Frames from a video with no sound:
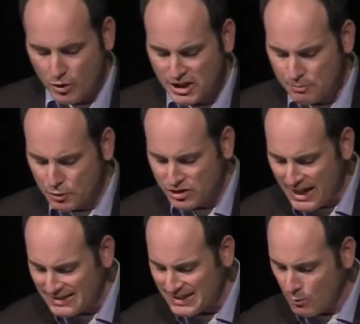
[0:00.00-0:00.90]
which is
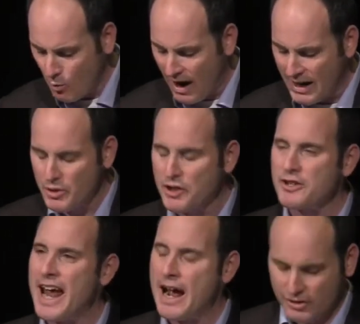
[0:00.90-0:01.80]
precisely why we
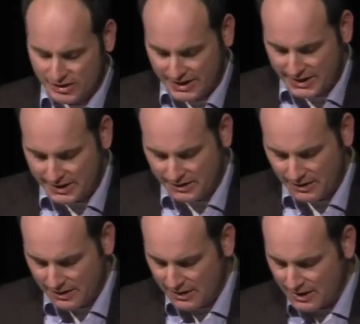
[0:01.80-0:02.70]
are now seeing
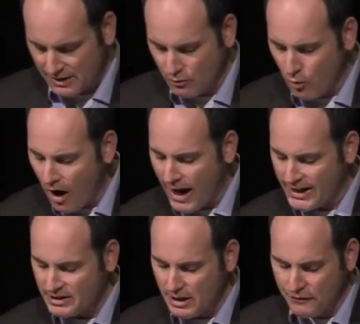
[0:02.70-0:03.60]
the
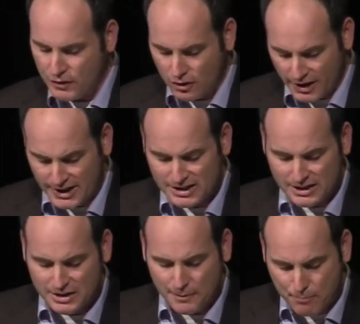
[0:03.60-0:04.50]
rise of
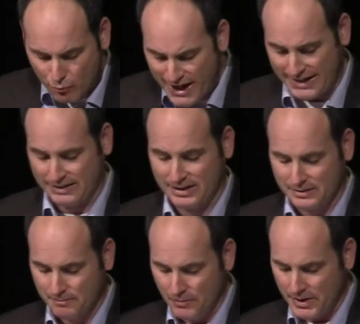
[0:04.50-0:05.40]
clicks to
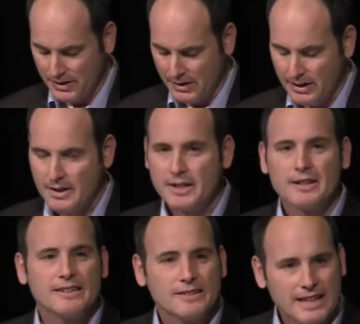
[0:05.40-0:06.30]
bricks.
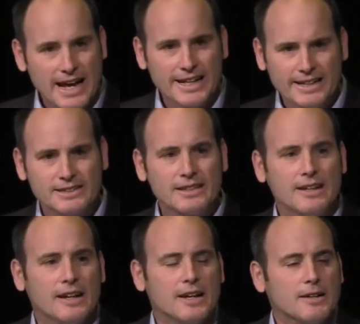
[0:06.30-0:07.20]
That is,
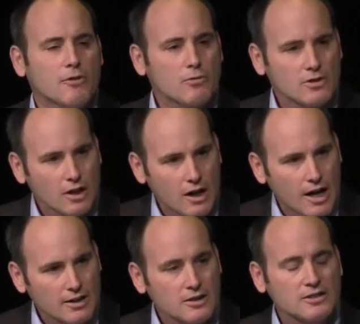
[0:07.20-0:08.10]

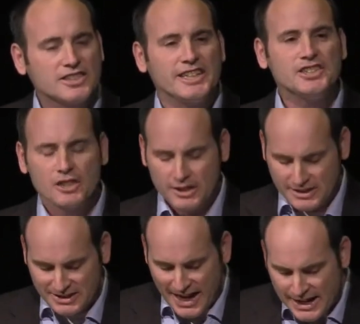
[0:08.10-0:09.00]

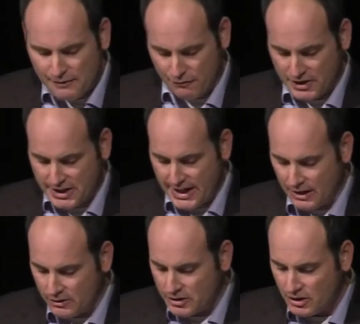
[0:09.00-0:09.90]
digitally native
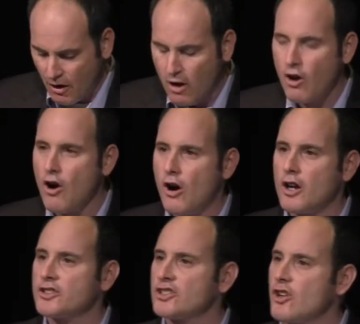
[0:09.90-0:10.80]
retailers
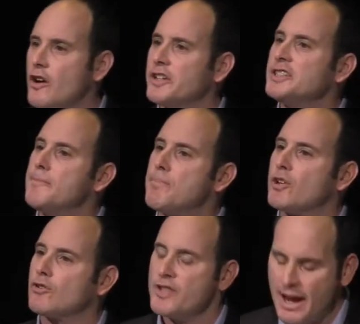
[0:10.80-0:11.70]
are starting to
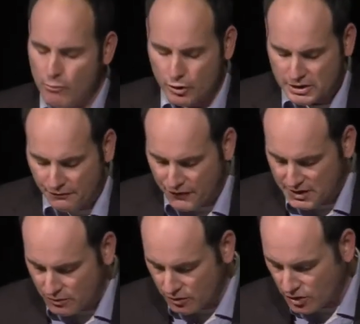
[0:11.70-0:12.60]
build networks of
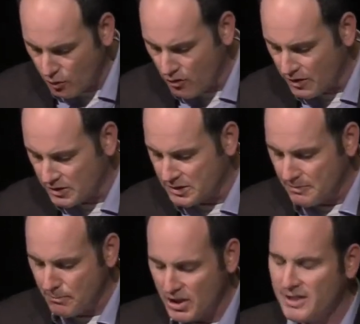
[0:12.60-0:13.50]
physical stores
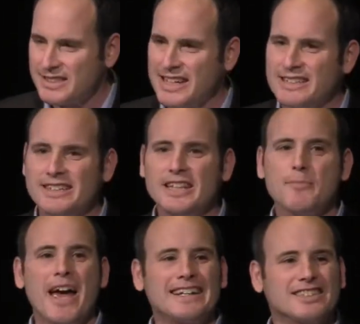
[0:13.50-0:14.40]
because they see
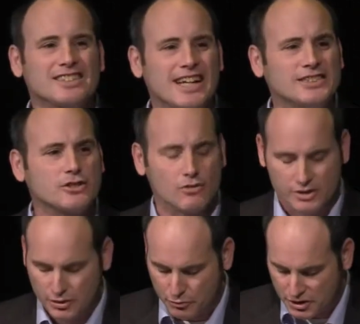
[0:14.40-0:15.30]
them as essential
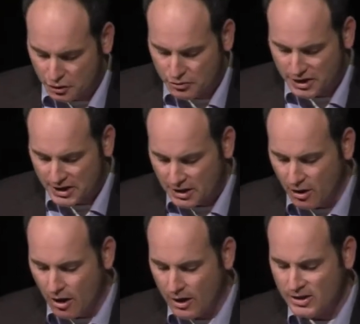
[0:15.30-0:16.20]
to reducing the
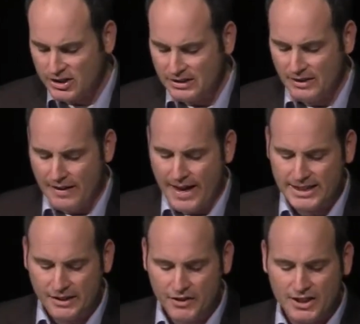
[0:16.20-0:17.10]
costs
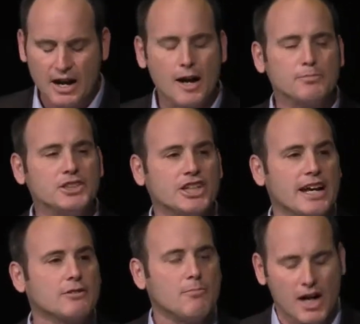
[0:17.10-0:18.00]
and giving the
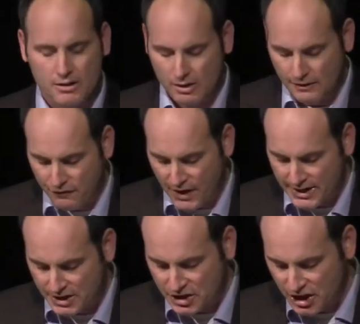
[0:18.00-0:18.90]
omni-channel model a
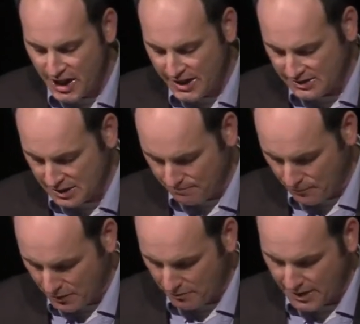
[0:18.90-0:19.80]
fighting chance,
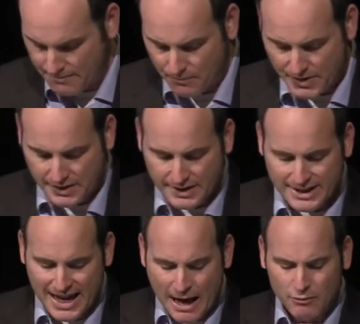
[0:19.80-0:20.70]
right?
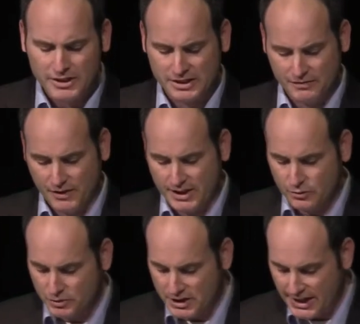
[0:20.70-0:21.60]
Countless of
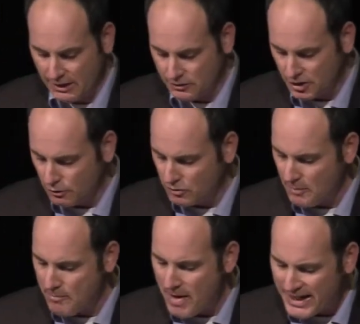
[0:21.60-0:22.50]
these retailers,
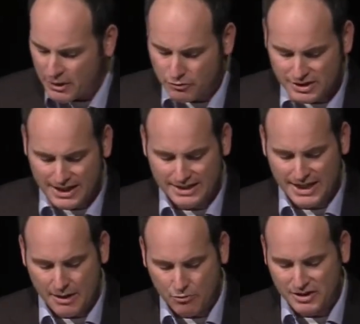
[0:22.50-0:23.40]
including many who said
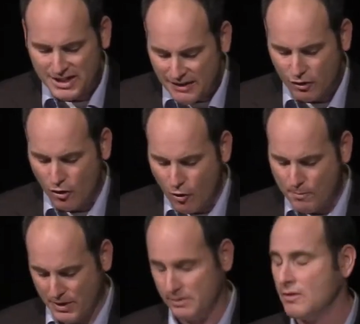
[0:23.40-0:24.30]
they would never
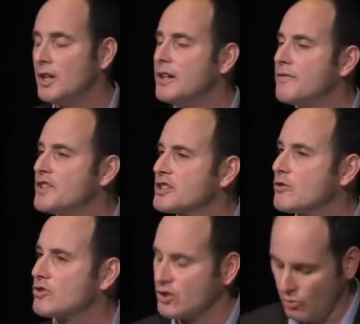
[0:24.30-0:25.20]
open
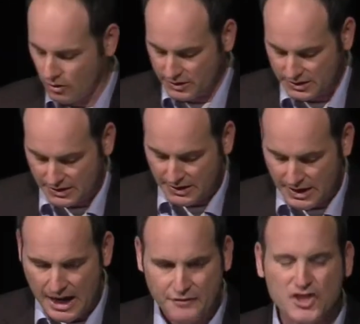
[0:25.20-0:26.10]
physical stores,
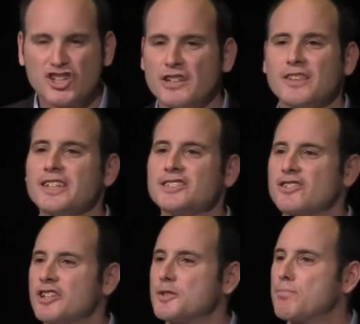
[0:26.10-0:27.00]
have suddenly
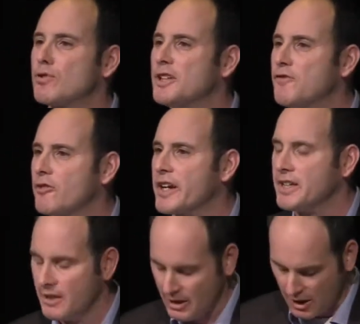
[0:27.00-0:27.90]
started to
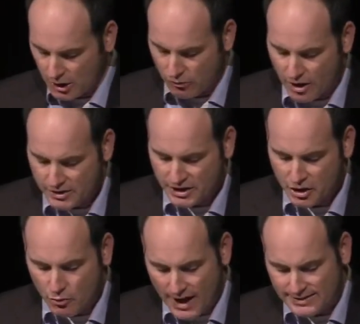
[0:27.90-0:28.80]
proliferate, across the
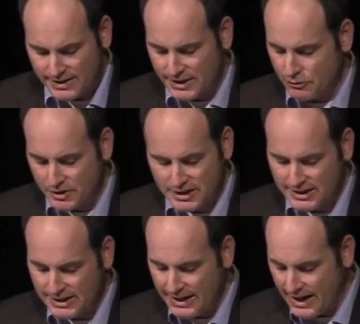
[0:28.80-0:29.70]
US and
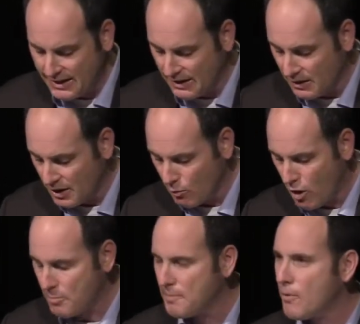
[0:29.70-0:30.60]
increasingly Canada.
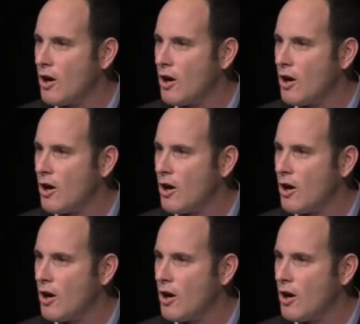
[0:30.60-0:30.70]
Warby